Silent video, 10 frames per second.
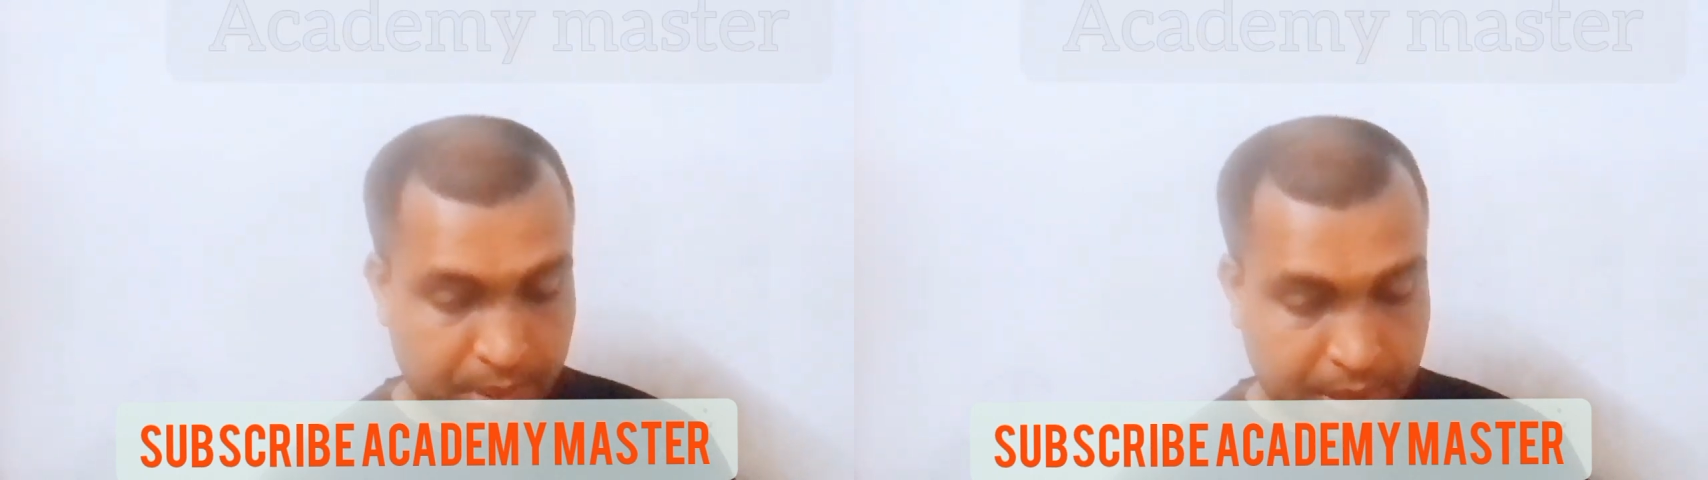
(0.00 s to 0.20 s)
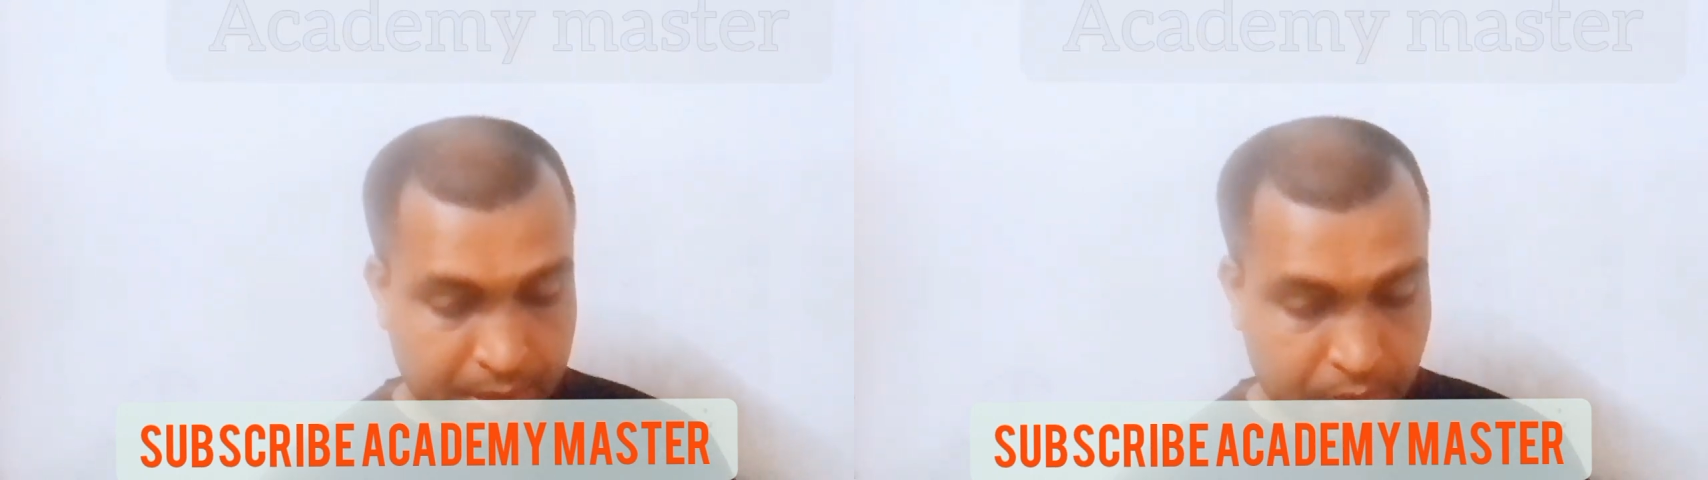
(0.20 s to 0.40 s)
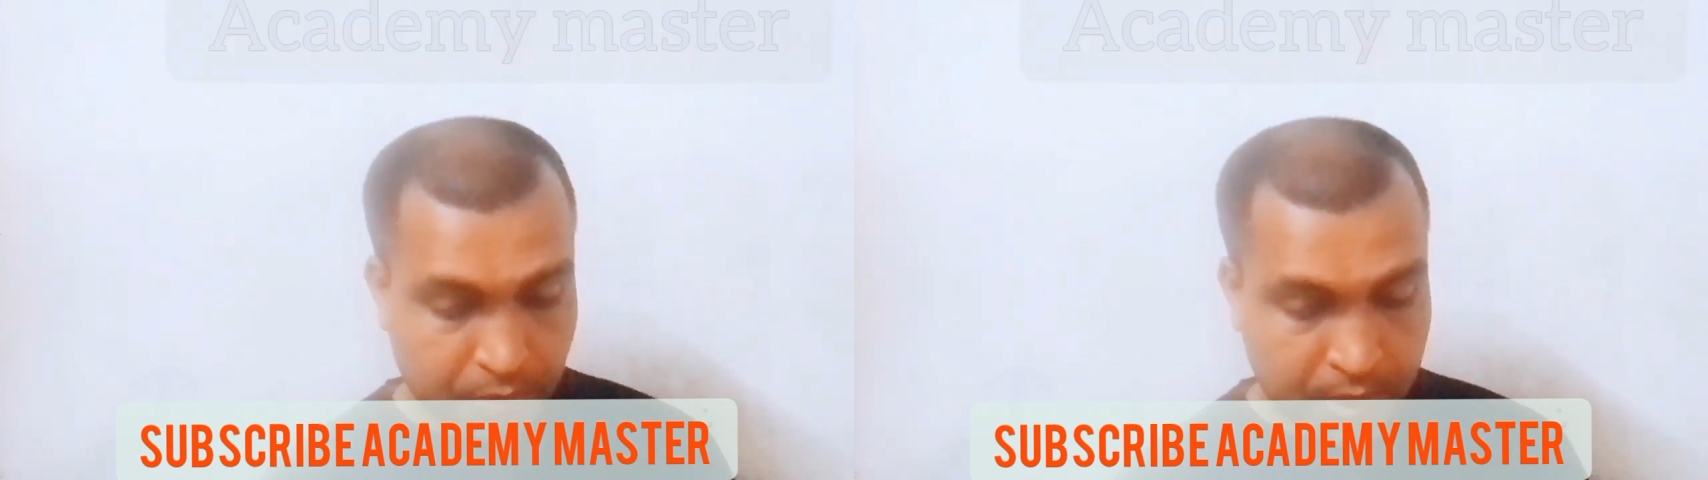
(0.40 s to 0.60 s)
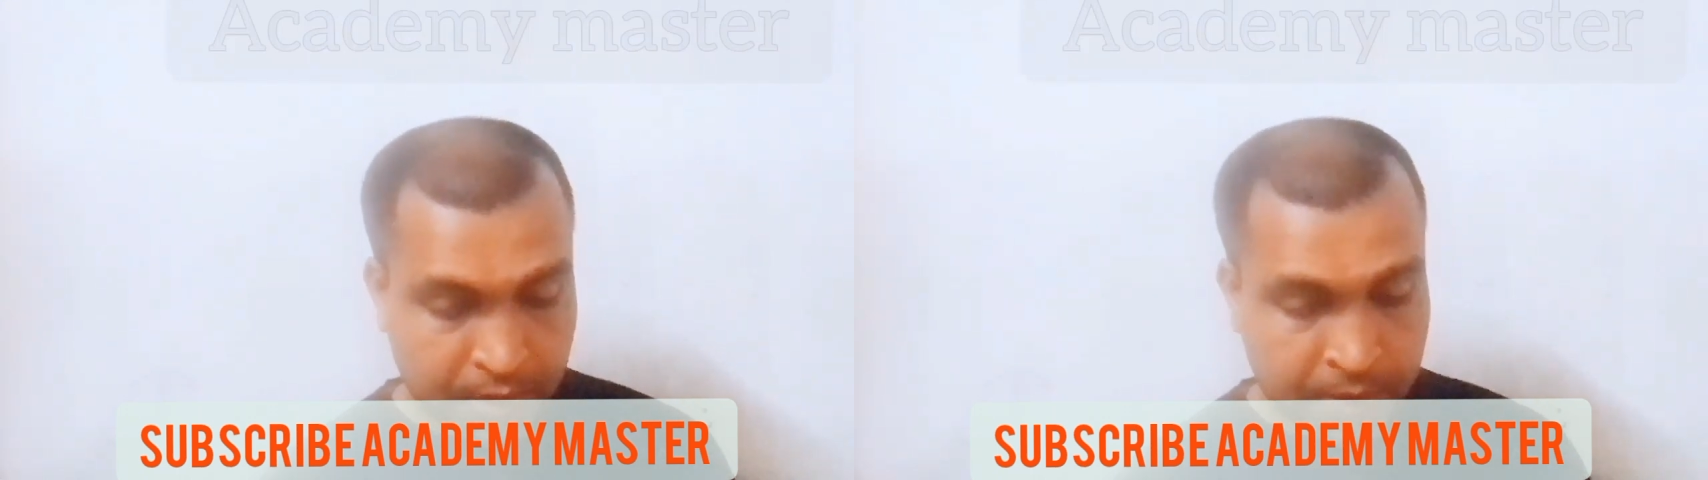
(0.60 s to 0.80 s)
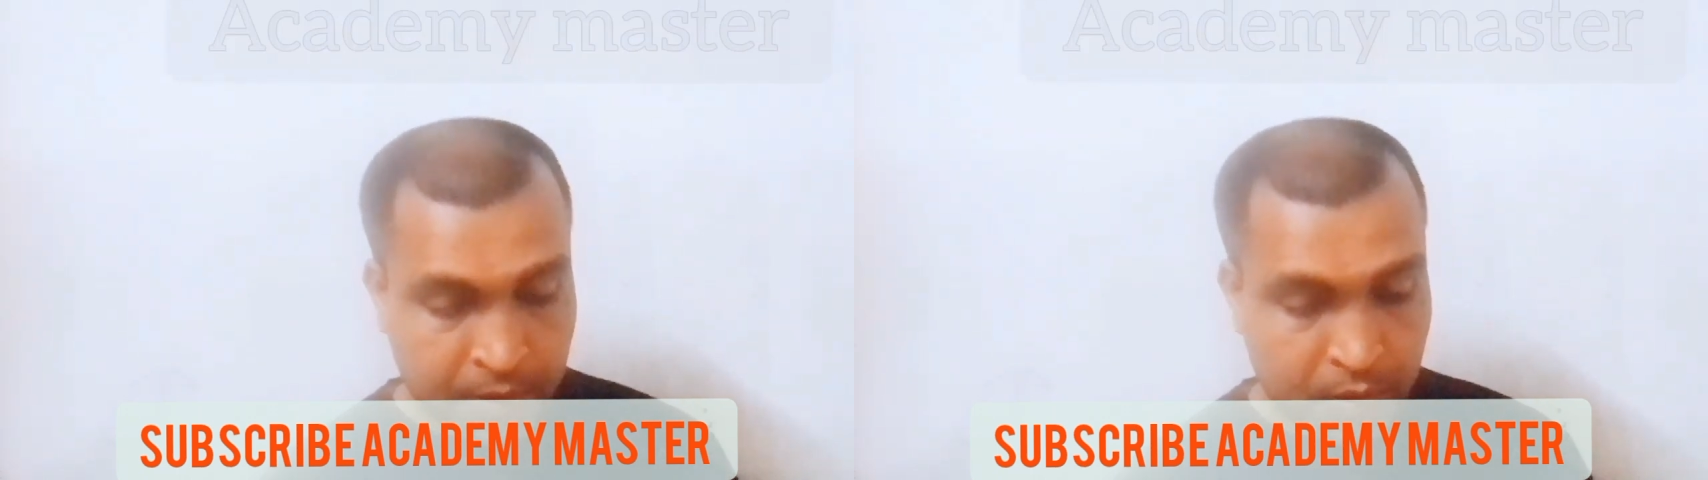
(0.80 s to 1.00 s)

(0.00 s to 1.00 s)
81.